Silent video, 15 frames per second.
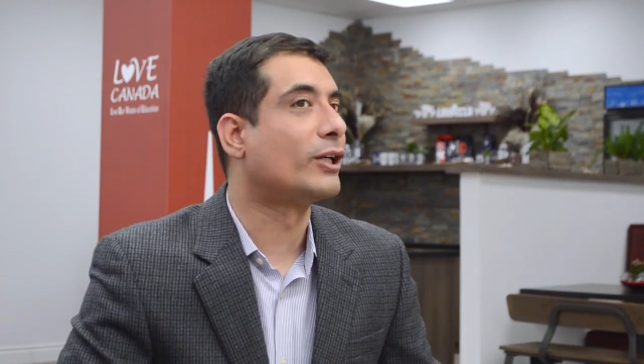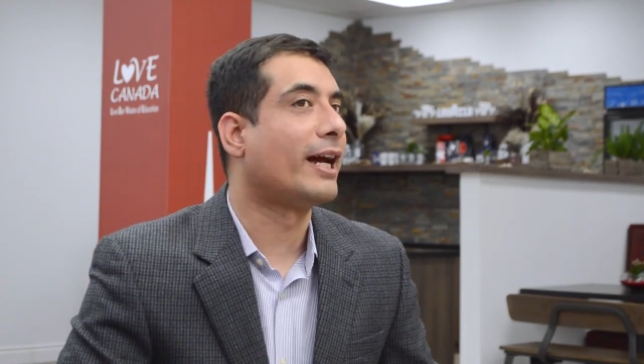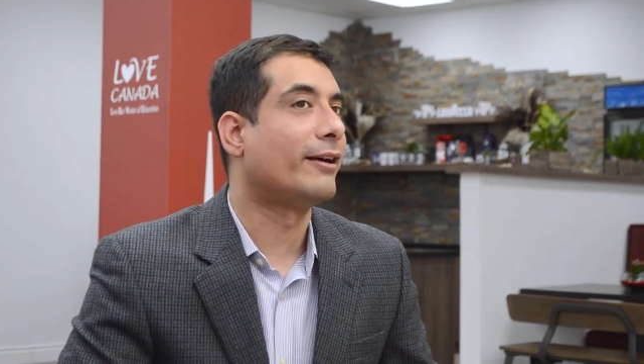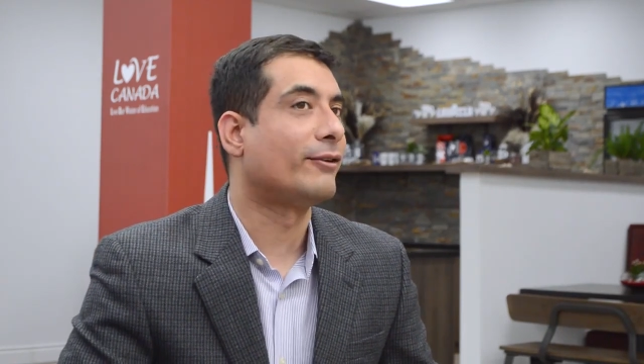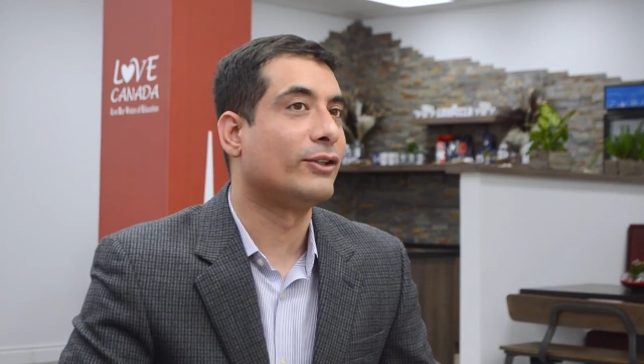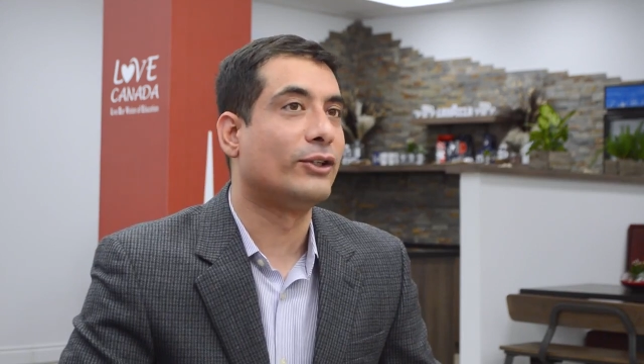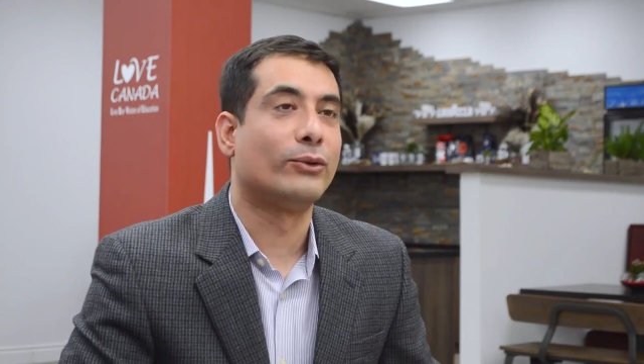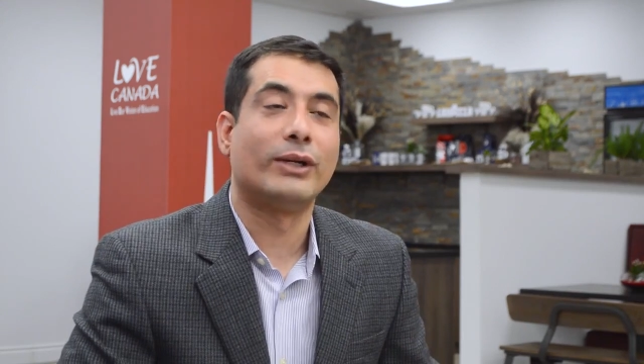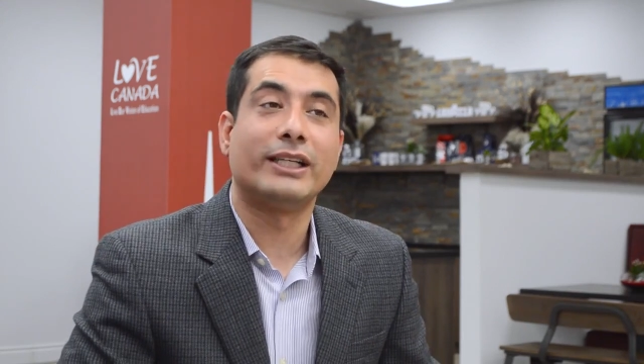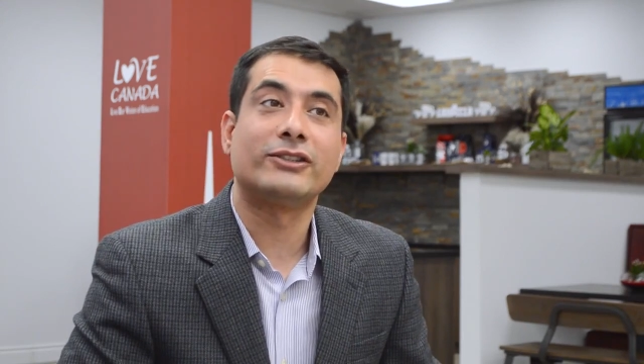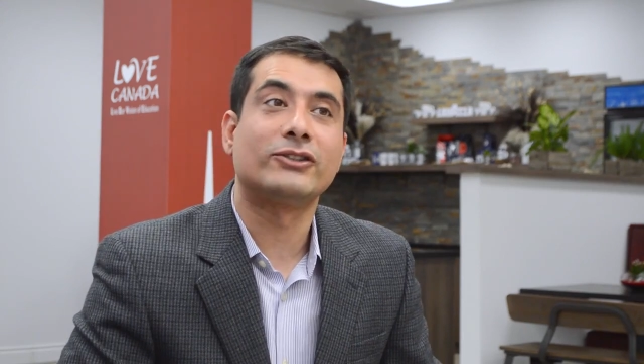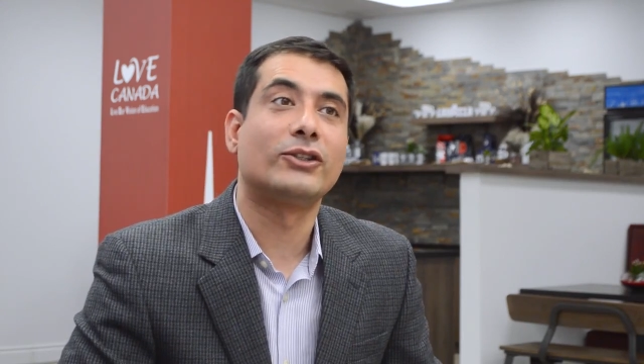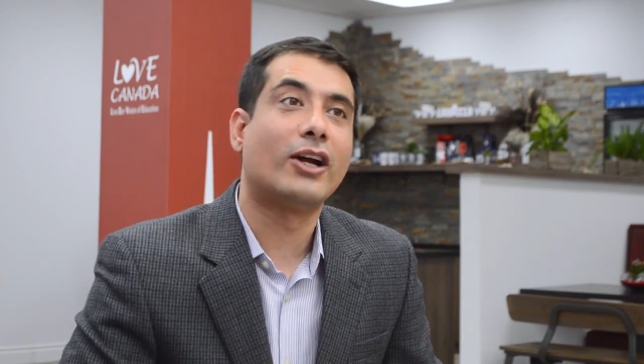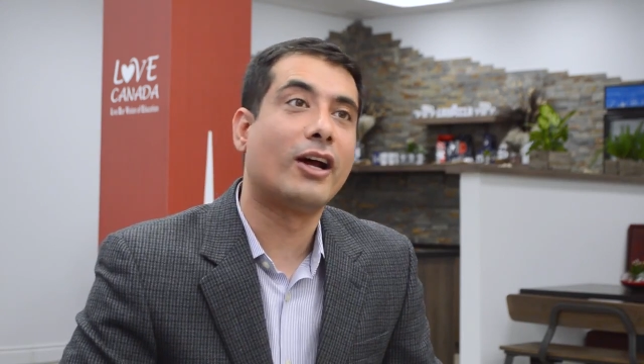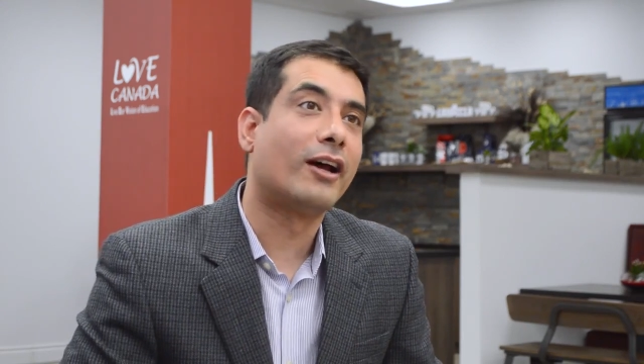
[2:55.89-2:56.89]
try out new
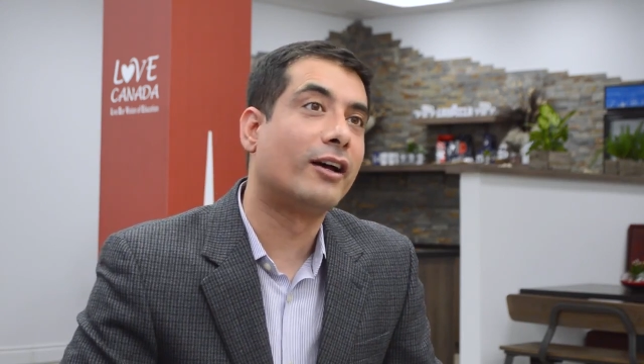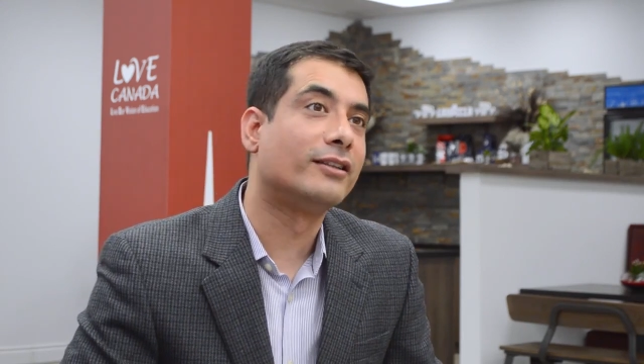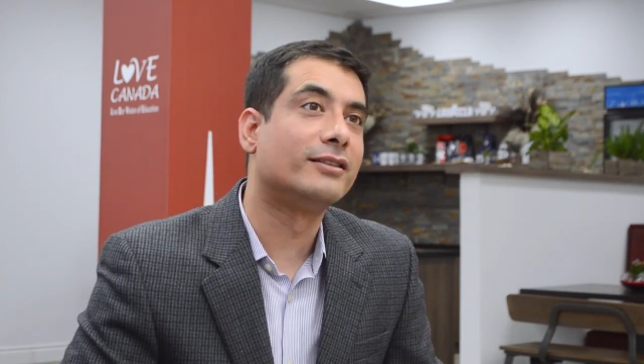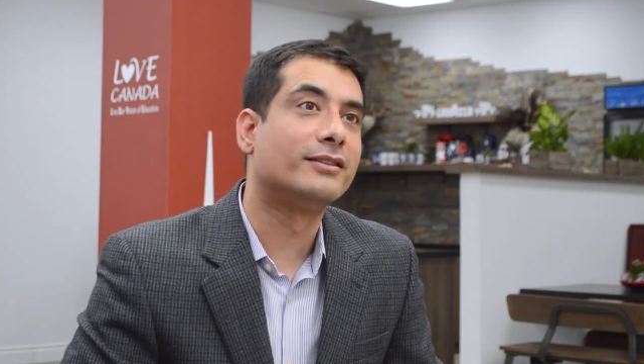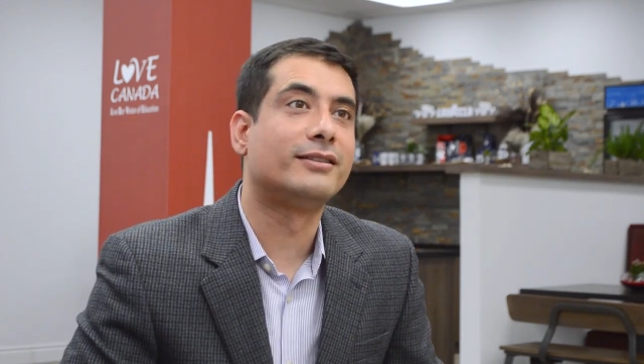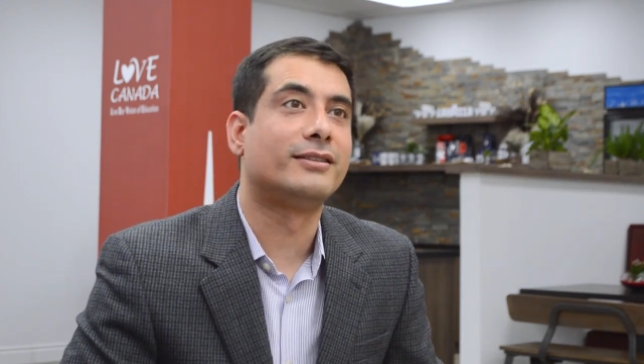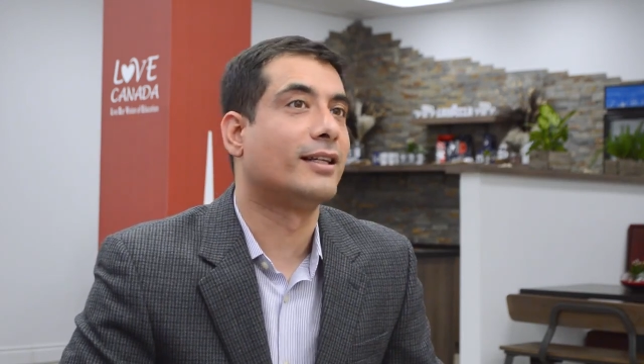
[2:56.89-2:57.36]
restaurants,